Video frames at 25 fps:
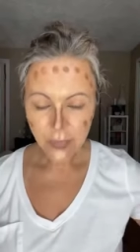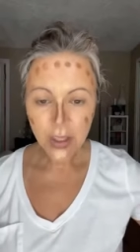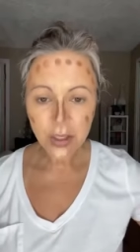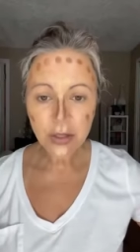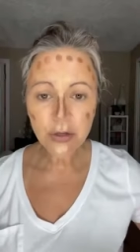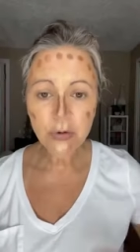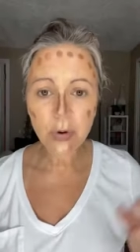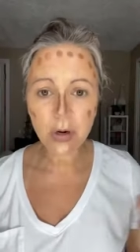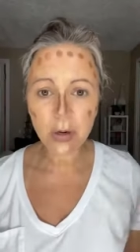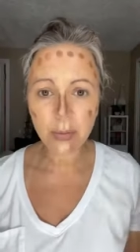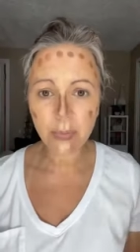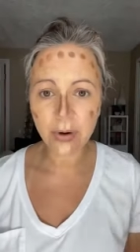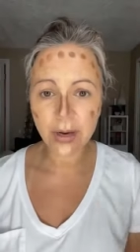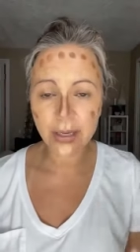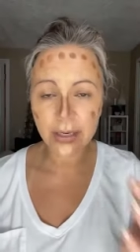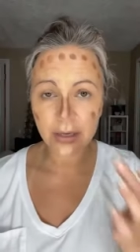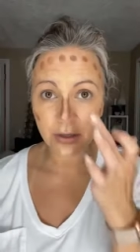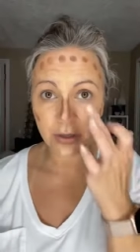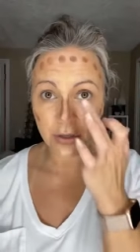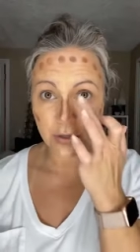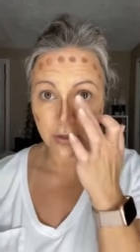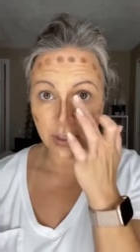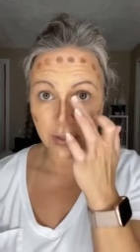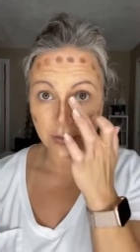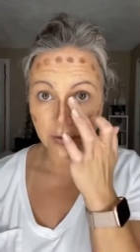You want to brighten
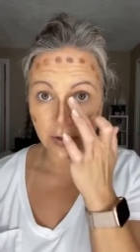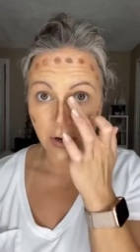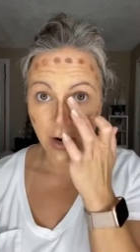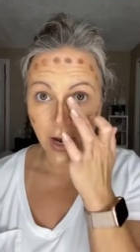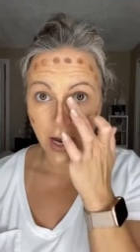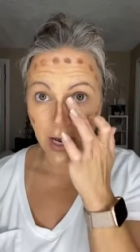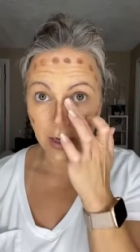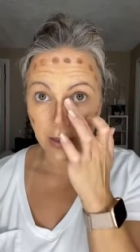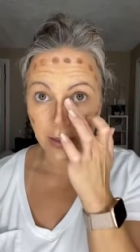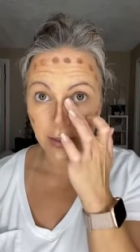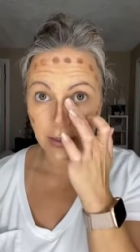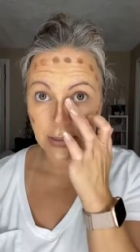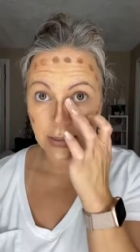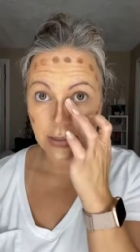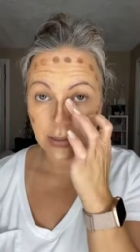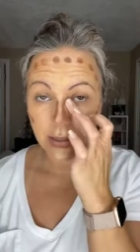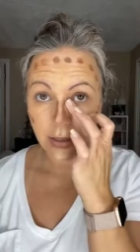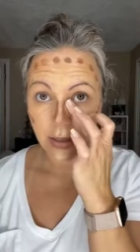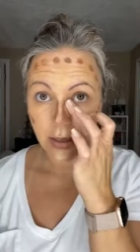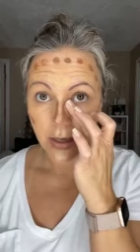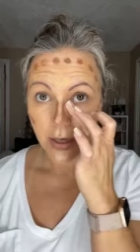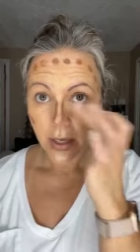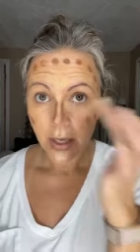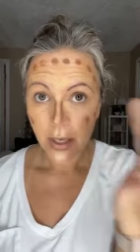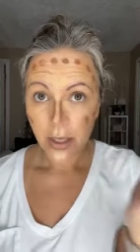underneath your eyes.
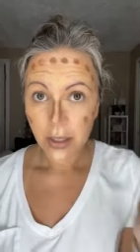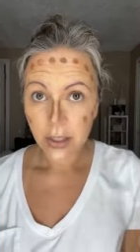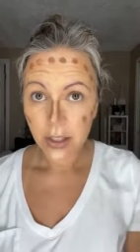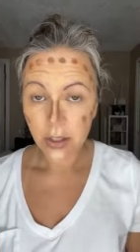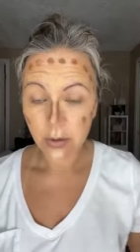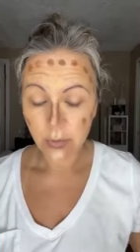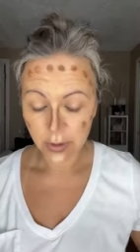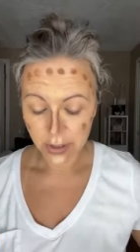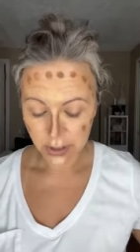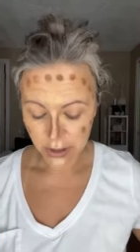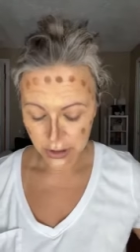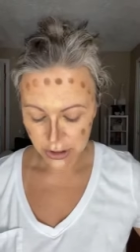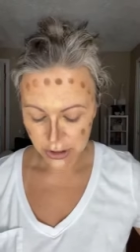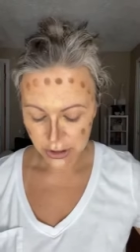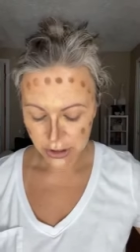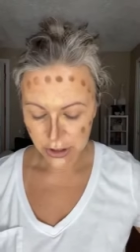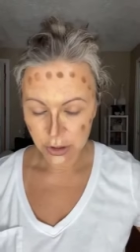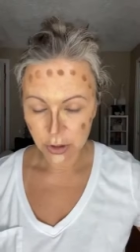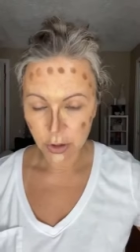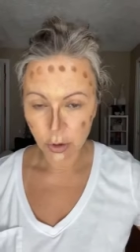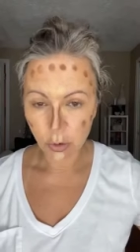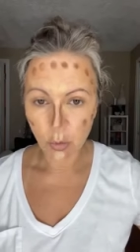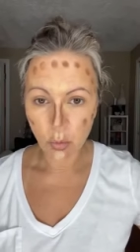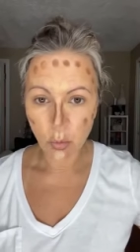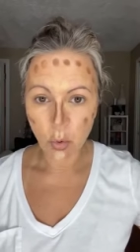You want to just
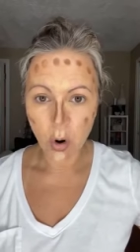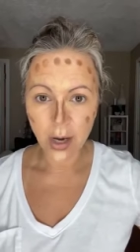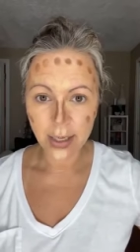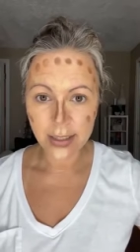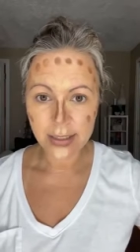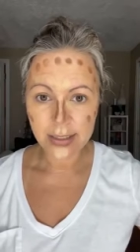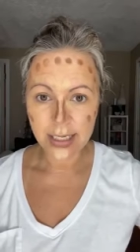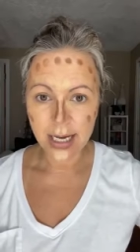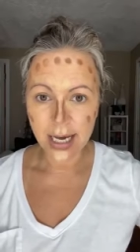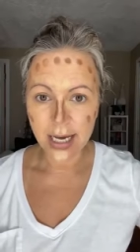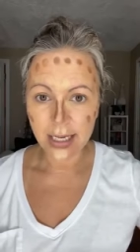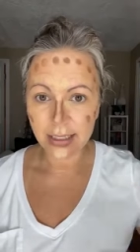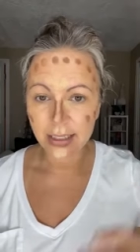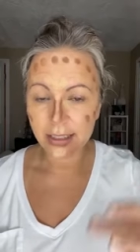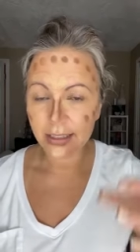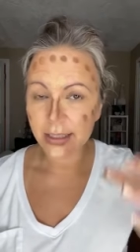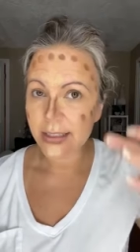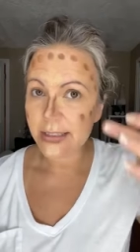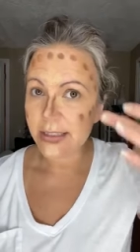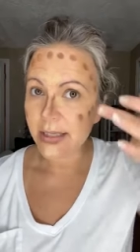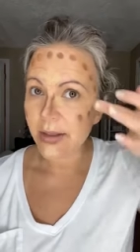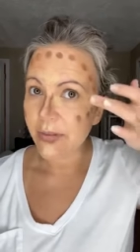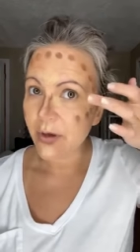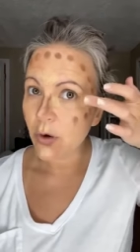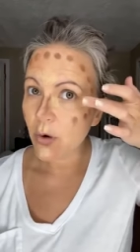do 1 dot like
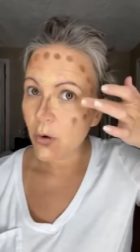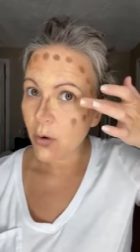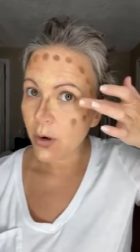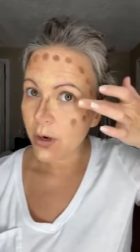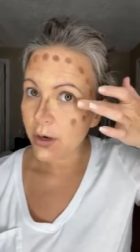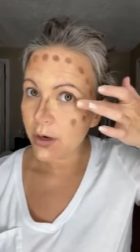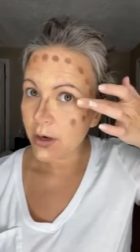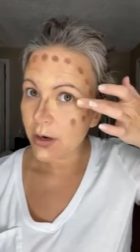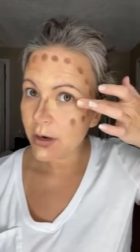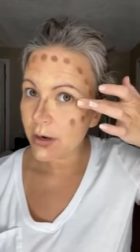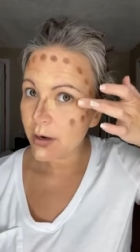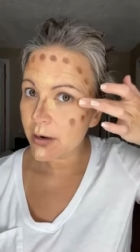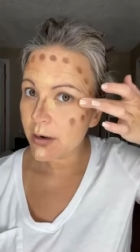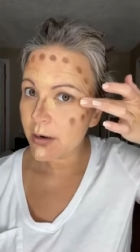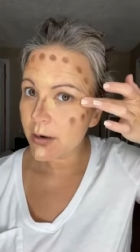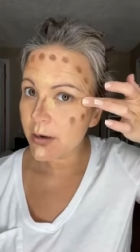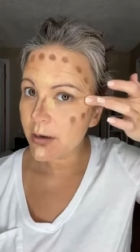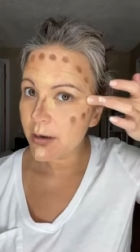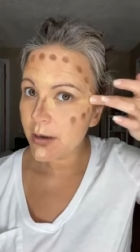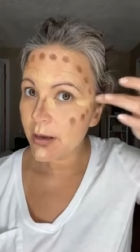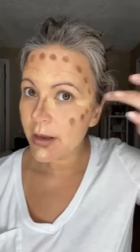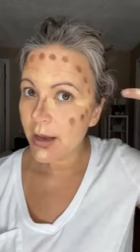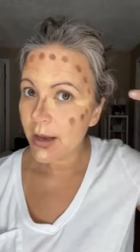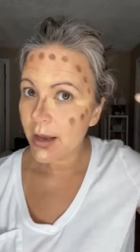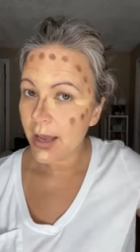this on the corner
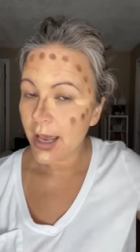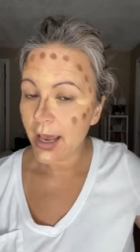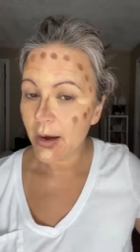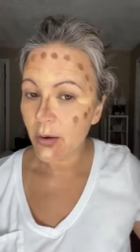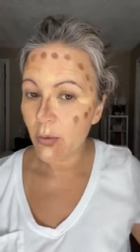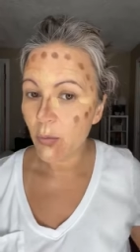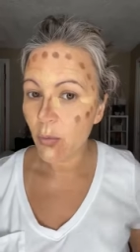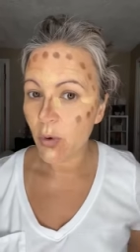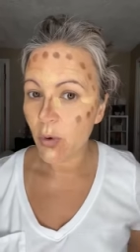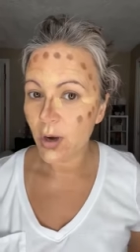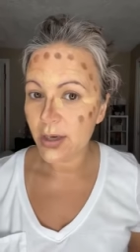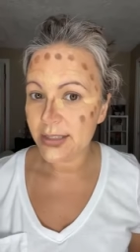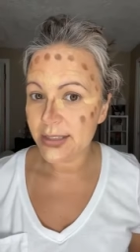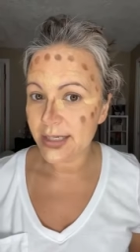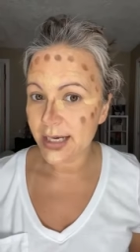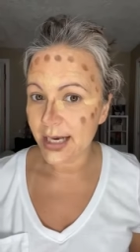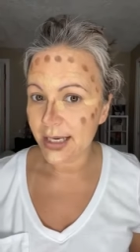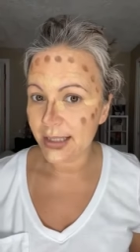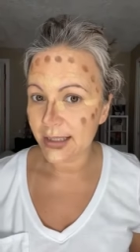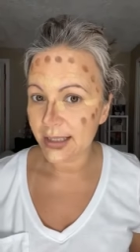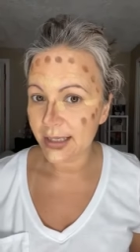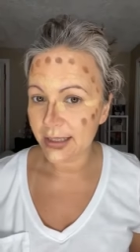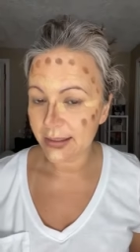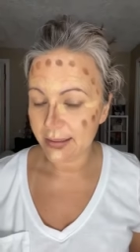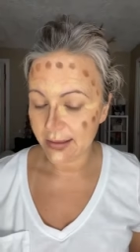and 1
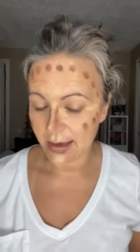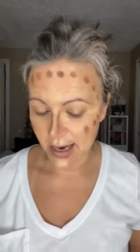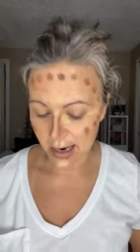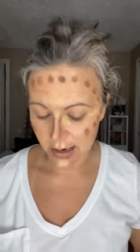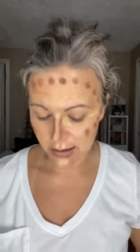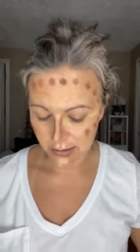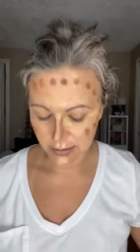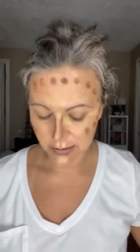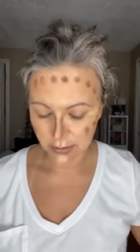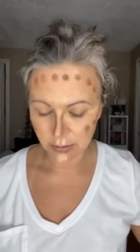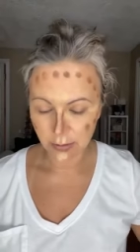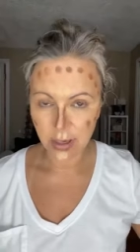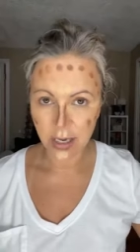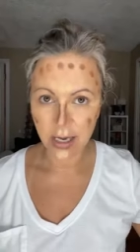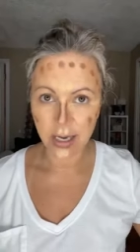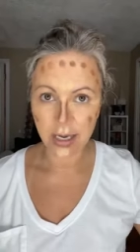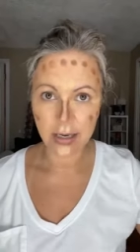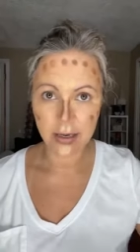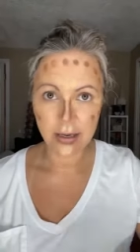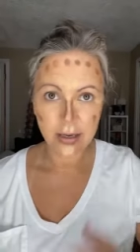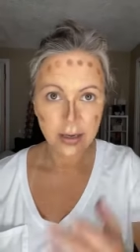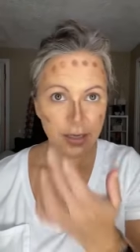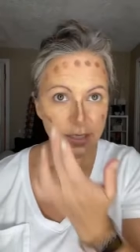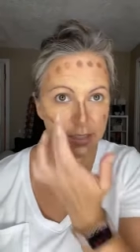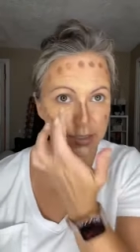dot like that,
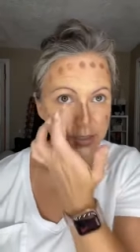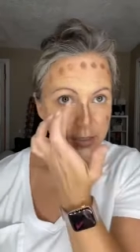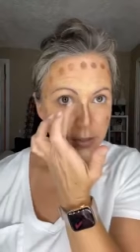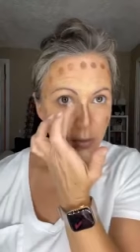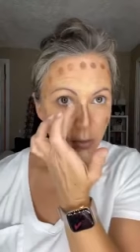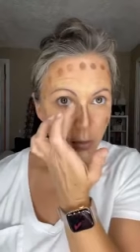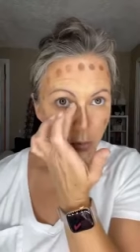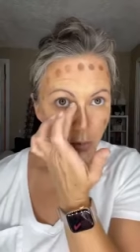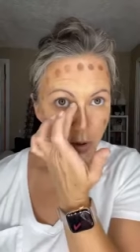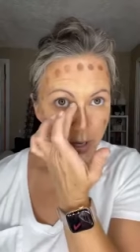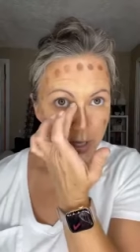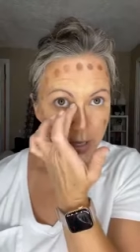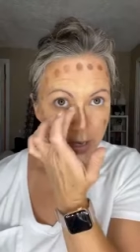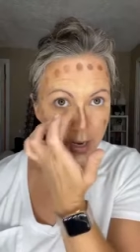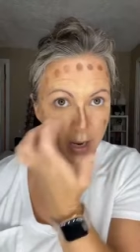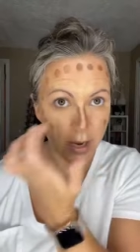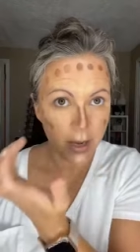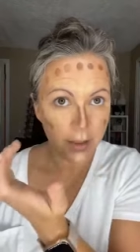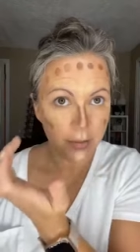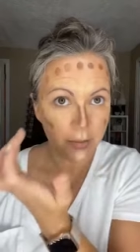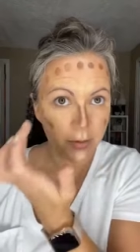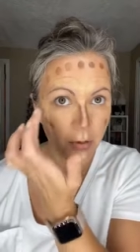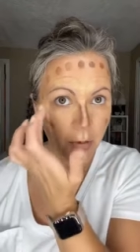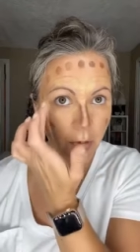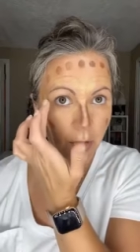okay? So 1
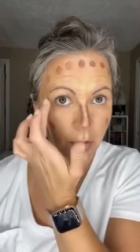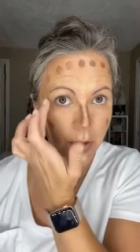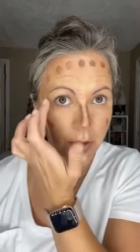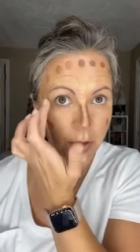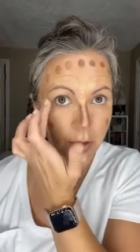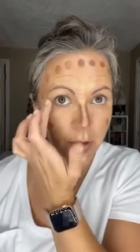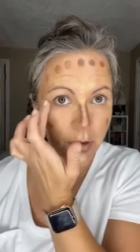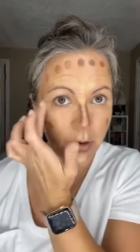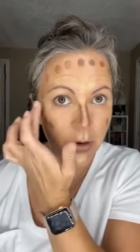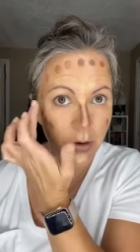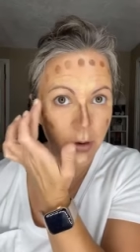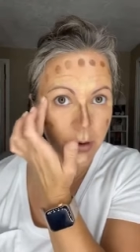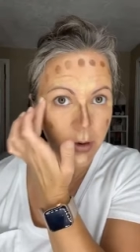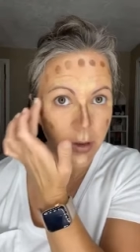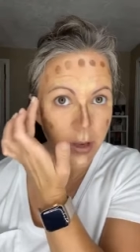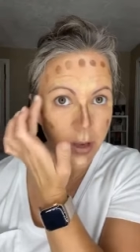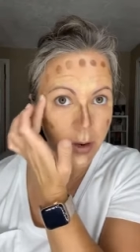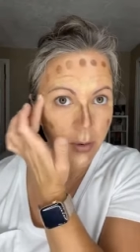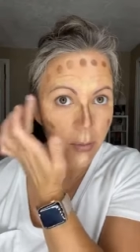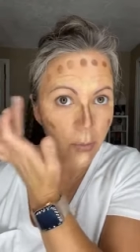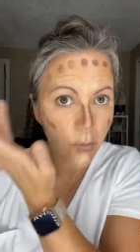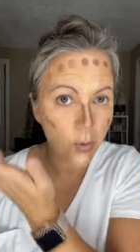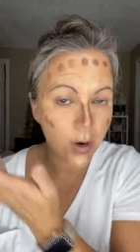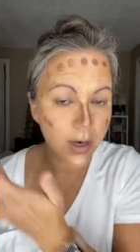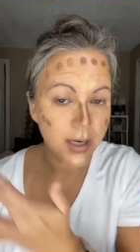dot in the corner
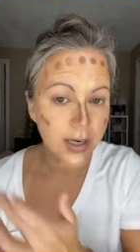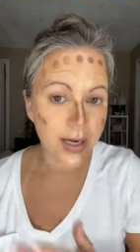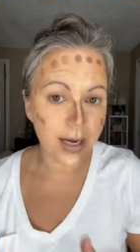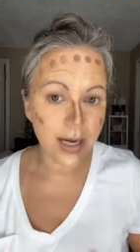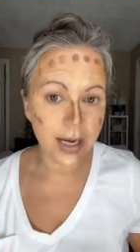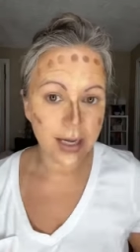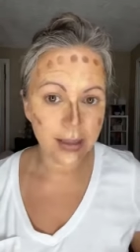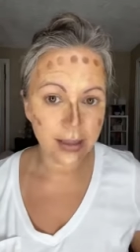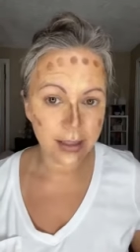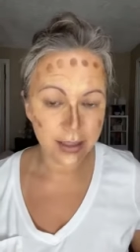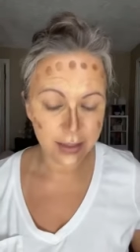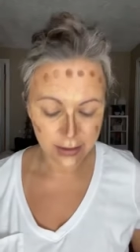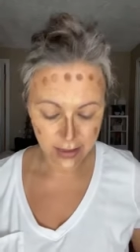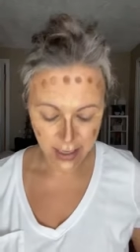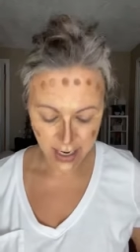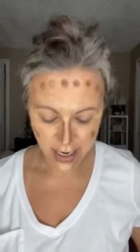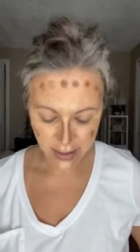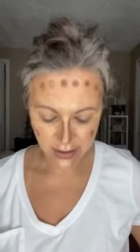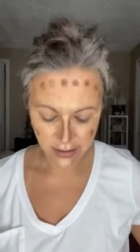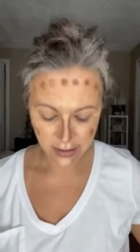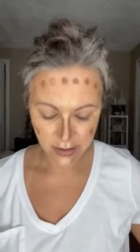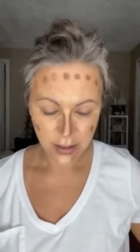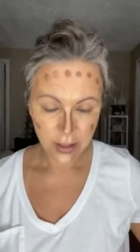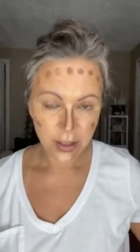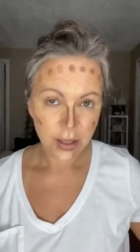and 1 dot like
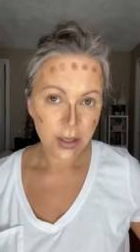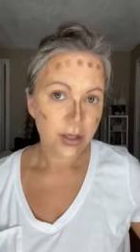that.